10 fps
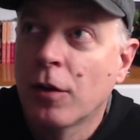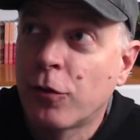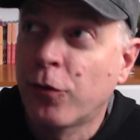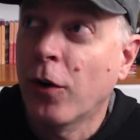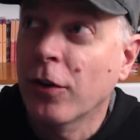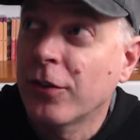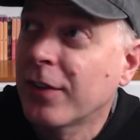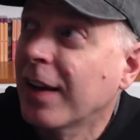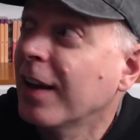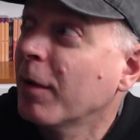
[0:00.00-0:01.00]
first
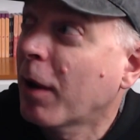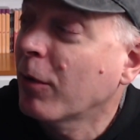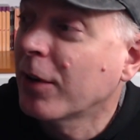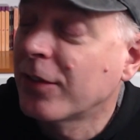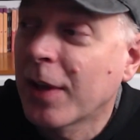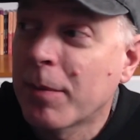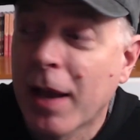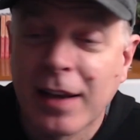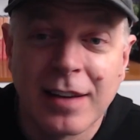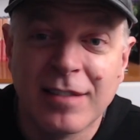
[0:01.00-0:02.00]
time, I want to say
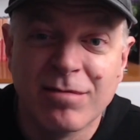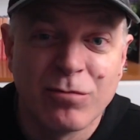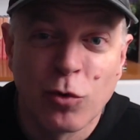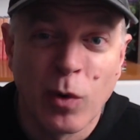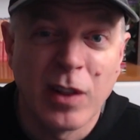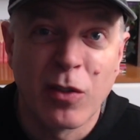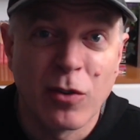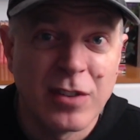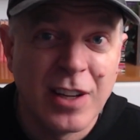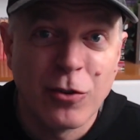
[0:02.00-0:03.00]
back in
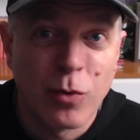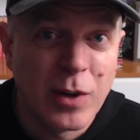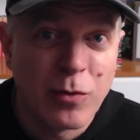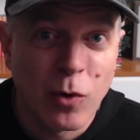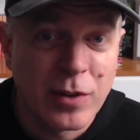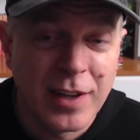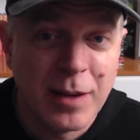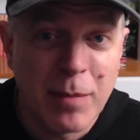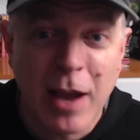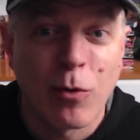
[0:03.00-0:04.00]
2013,
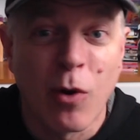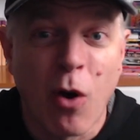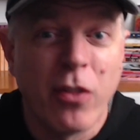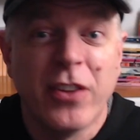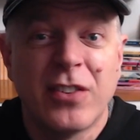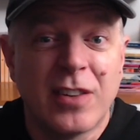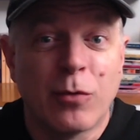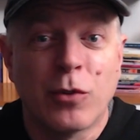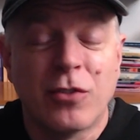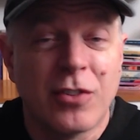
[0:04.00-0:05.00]
2014, back when all this
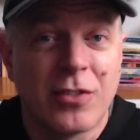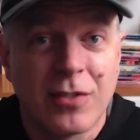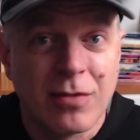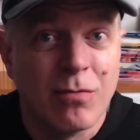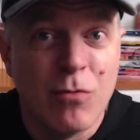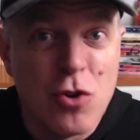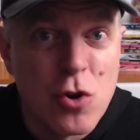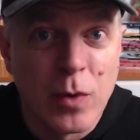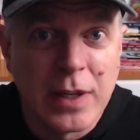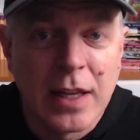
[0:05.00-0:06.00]
stuff was just
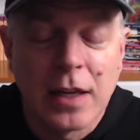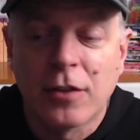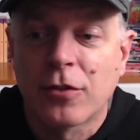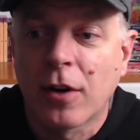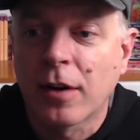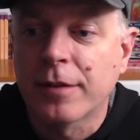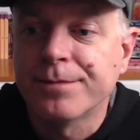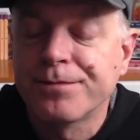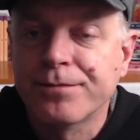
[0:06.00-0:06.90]
new and getting started.